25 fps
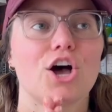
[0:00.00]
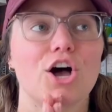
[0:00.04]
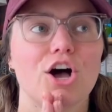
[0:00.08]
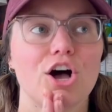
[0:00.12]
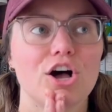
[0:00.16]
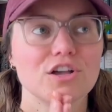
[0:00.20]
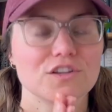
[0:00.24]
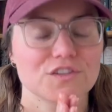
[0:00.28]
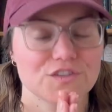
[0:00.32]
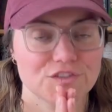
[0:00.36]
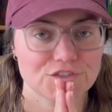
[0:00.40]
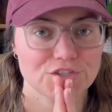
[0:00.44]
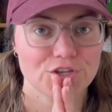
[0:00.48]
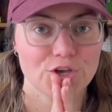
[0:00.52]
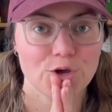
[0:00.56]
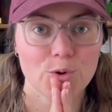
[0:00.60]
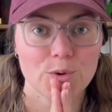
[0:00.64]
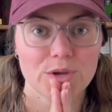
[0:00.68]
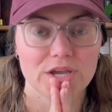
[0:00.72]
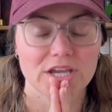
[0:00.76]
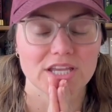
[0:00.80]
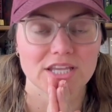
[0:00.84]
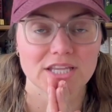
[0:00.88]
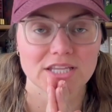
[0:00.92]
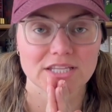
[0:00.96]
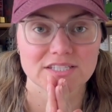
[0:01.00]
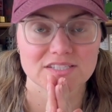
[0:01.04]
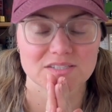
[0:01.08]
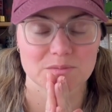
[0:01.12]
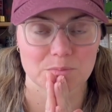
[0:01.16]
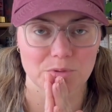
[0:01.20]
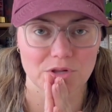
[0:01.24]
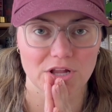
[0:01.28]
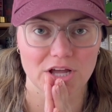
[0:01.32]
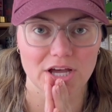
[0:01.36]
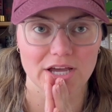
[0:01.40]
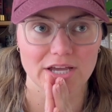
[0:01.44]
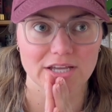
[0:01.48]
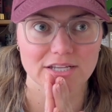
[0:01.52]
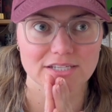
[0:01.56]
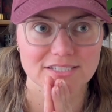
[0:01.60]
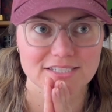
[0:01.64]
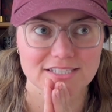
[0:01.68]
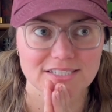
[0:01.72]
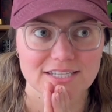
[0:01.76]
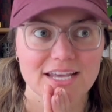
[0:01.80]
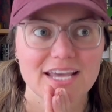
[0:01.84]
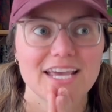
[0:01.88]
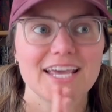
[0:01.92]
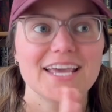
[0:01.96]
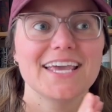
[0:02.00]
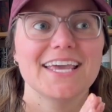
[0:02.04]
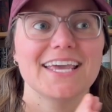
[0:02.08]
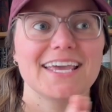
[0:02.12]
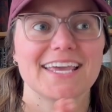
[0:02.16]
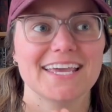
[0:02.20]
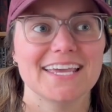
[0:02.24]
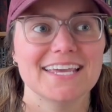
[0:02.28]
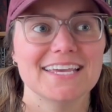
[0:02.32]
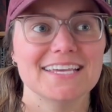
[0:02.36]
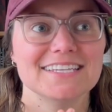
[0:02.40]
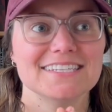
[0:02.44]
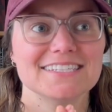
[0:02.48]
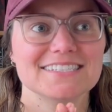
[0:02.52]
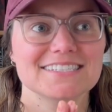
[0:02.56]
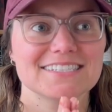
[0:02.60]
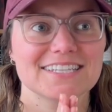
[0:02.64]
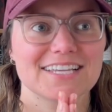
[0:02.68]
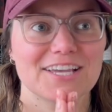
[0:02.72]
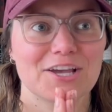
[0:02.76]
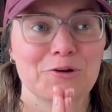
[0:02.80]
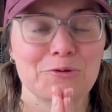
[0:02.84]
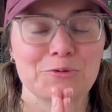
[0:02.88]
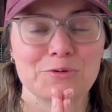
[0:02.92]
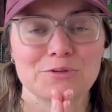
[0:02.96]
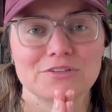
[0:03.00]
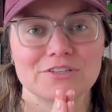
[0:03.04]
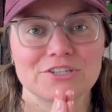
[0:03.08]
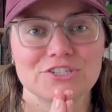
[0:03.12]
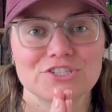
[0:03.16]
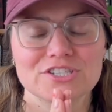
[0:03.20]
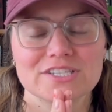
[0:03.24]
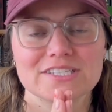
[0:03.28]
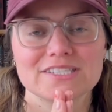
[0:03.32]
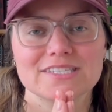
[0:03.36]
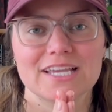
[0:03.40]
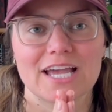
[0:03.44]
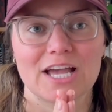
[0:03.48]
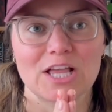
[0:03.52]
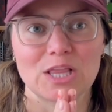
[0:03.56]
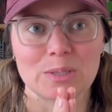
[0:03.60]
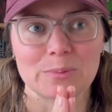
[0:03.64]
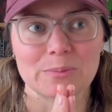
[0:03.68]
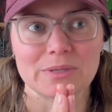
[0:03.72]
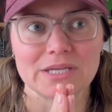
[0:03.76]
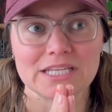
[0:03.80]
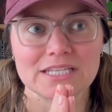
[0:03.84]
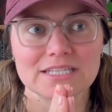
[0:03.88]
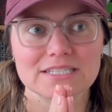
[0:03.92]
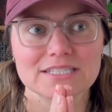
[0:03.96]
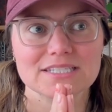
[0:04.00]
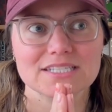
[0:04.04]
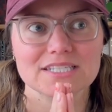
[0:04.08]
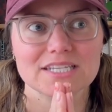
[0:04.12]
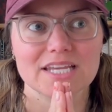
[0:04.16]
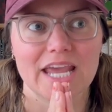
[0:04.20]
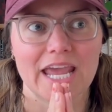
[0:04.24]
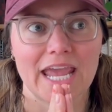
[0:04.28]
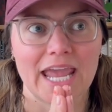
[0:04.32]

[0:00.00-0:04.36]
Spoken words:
Also in this plot is a religious element,